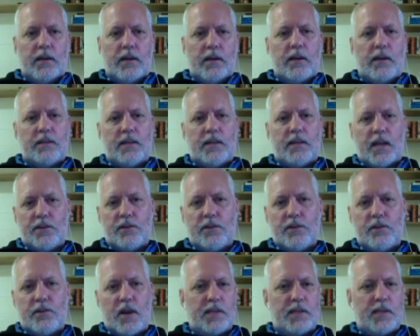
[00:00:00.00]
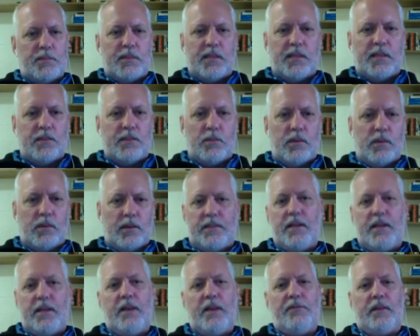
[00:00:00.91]
Now it's got two drives, but this one is
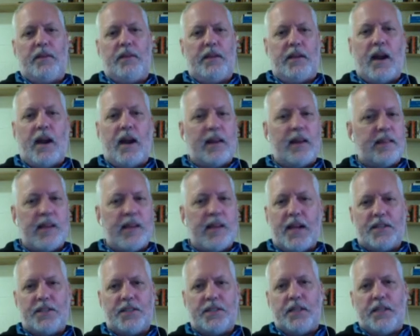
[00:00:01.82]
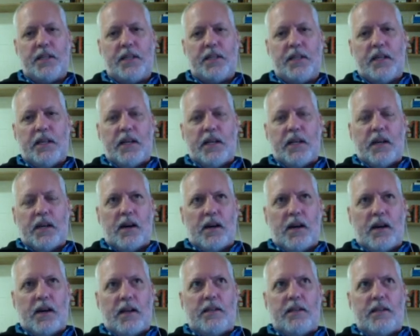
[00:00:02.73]
definitely not attached.
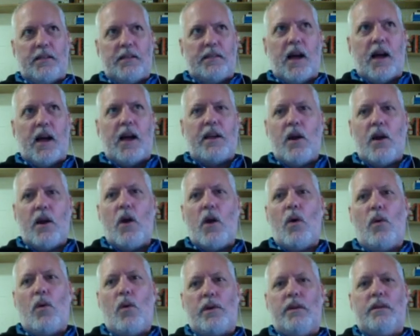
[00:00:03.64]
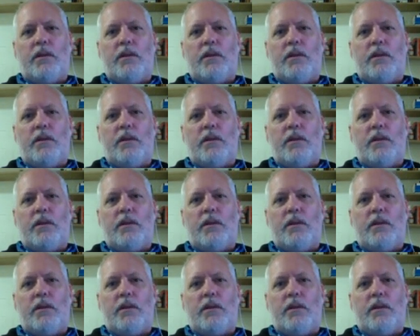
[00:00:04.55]
Uh, it is not known